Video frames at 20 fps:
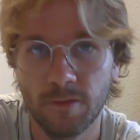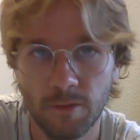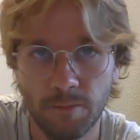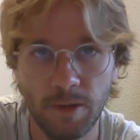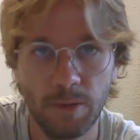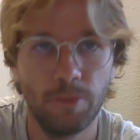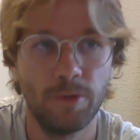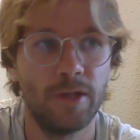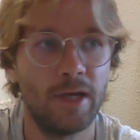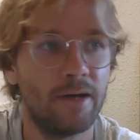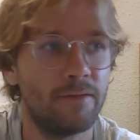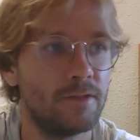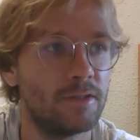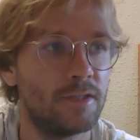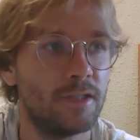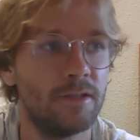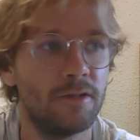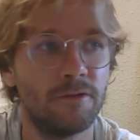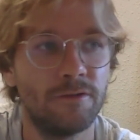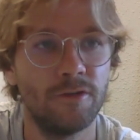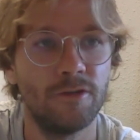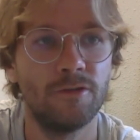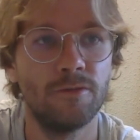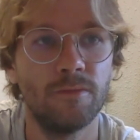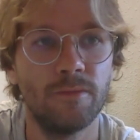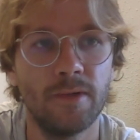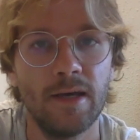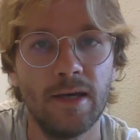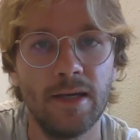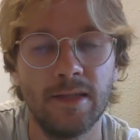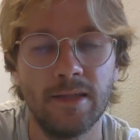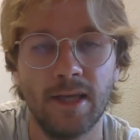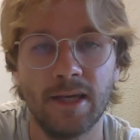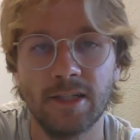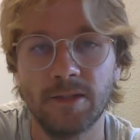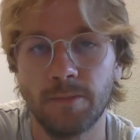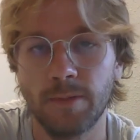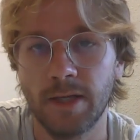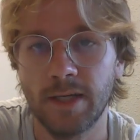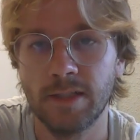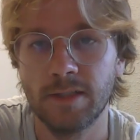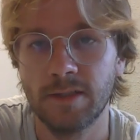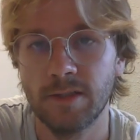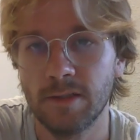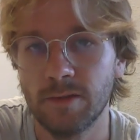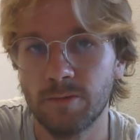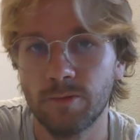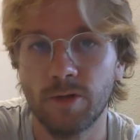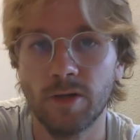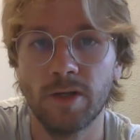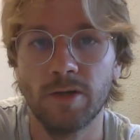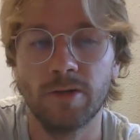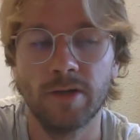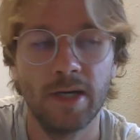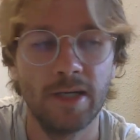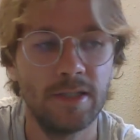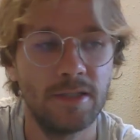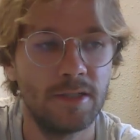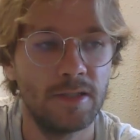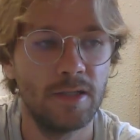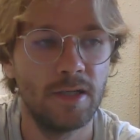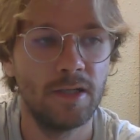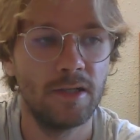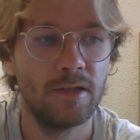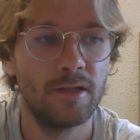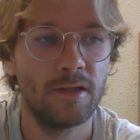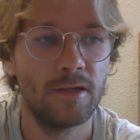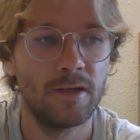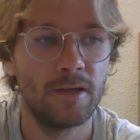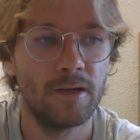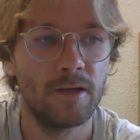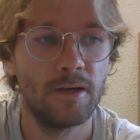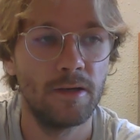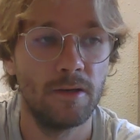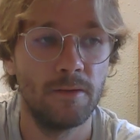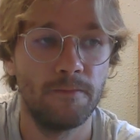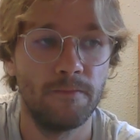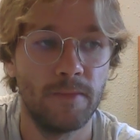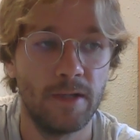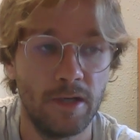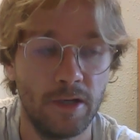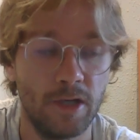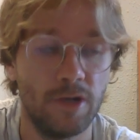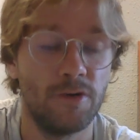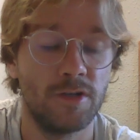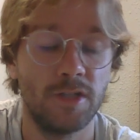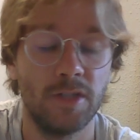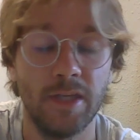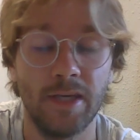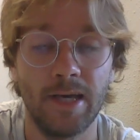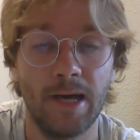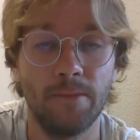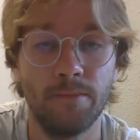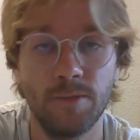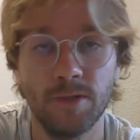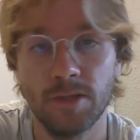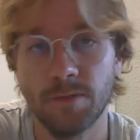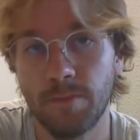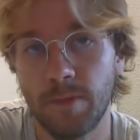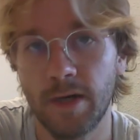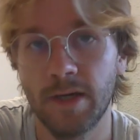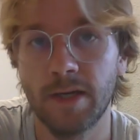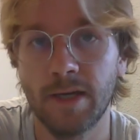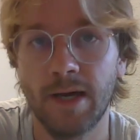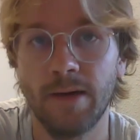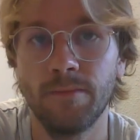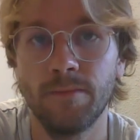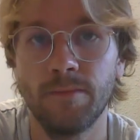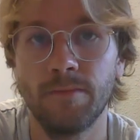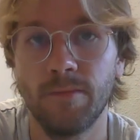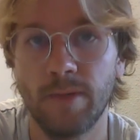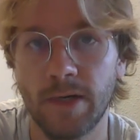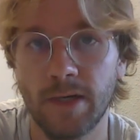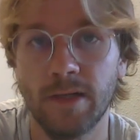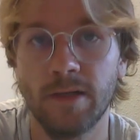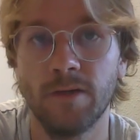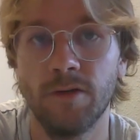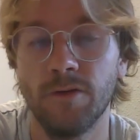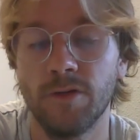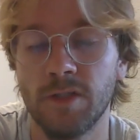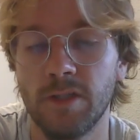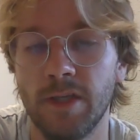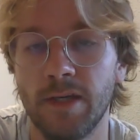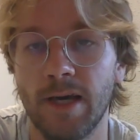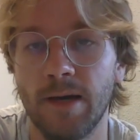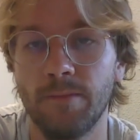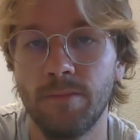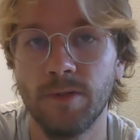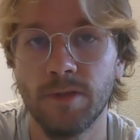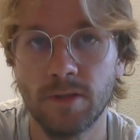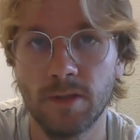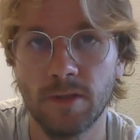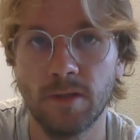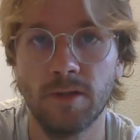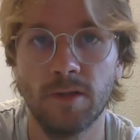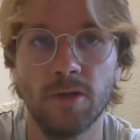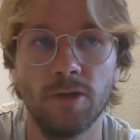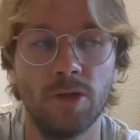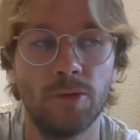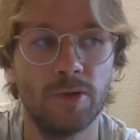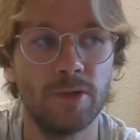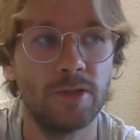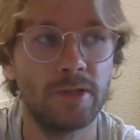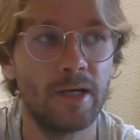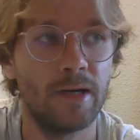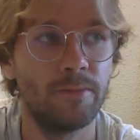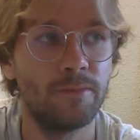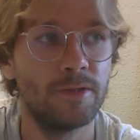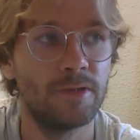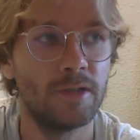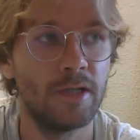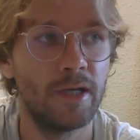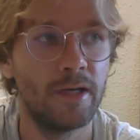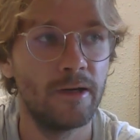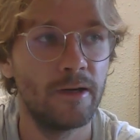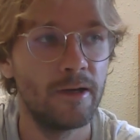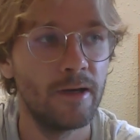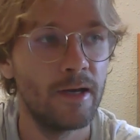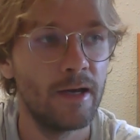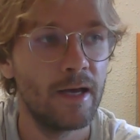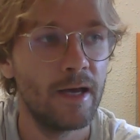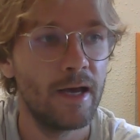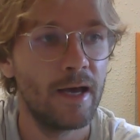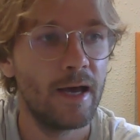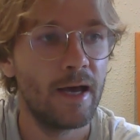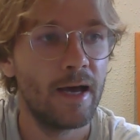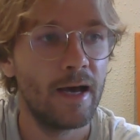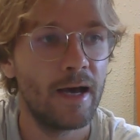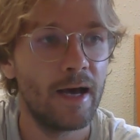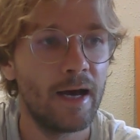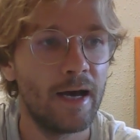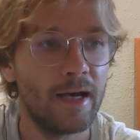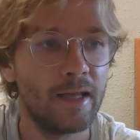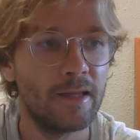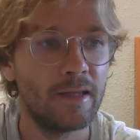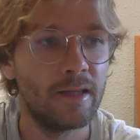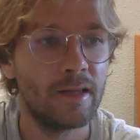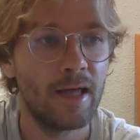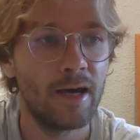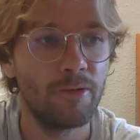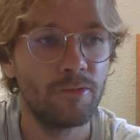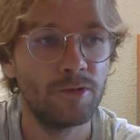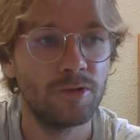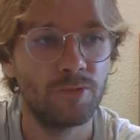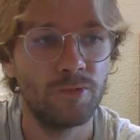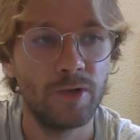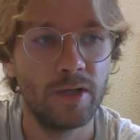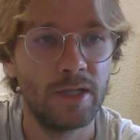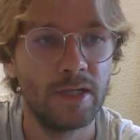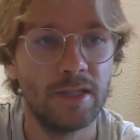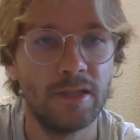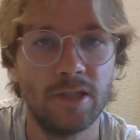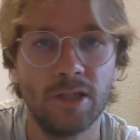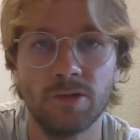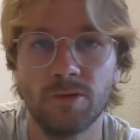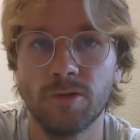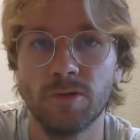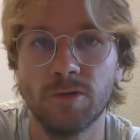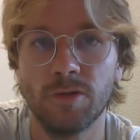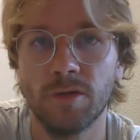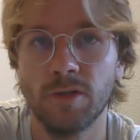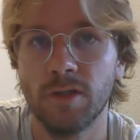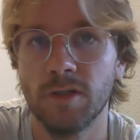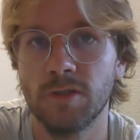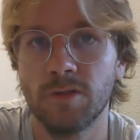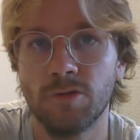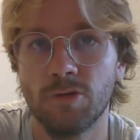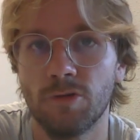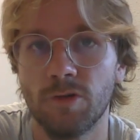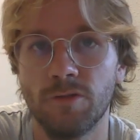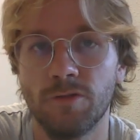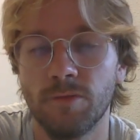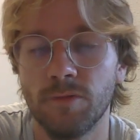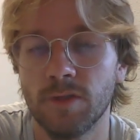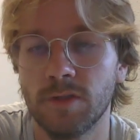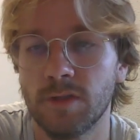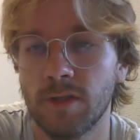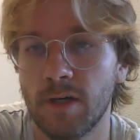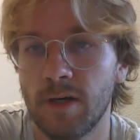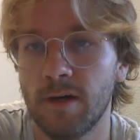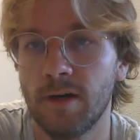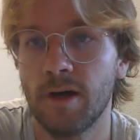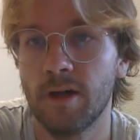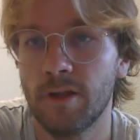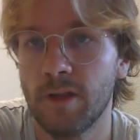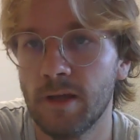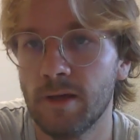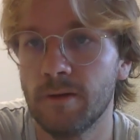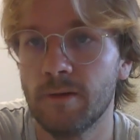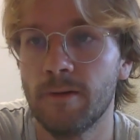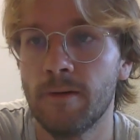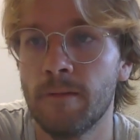people that haven't seen the film, it takes place in one location in the university campus, my university campus, the UWS campus in there, and that was really integral to the story from the start. I think